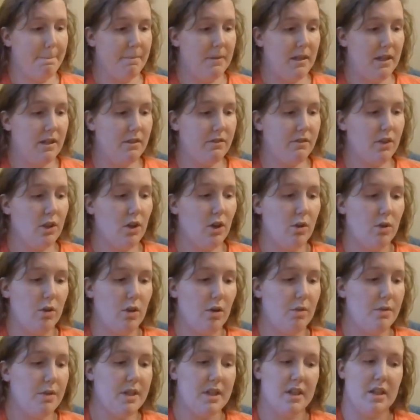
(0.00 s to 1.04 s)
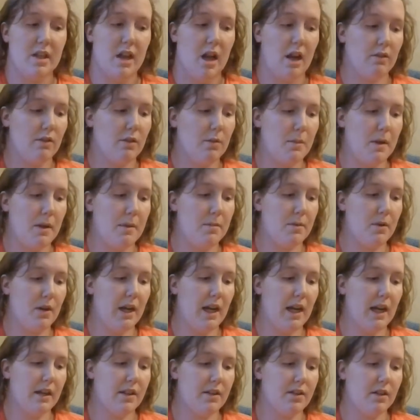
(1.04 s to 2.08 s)
If Coco does not remember
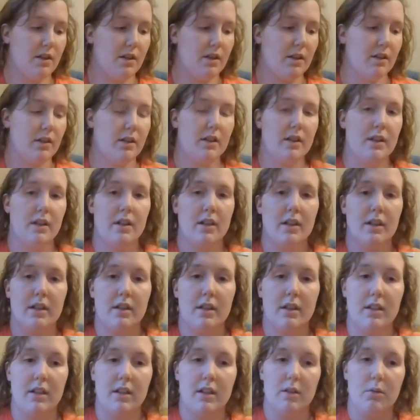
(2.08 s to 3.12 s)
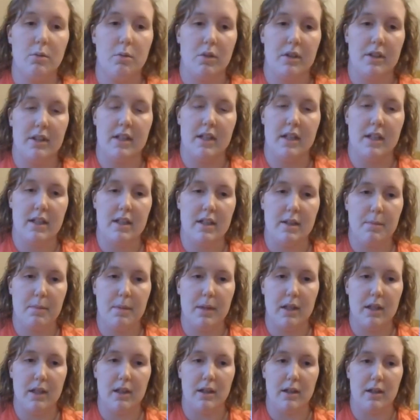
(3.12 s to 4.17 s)
Hector, he will
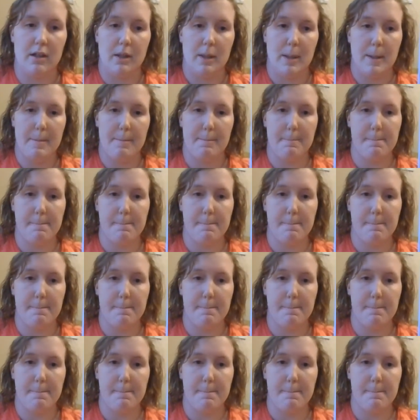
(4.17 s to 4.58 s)
disappear.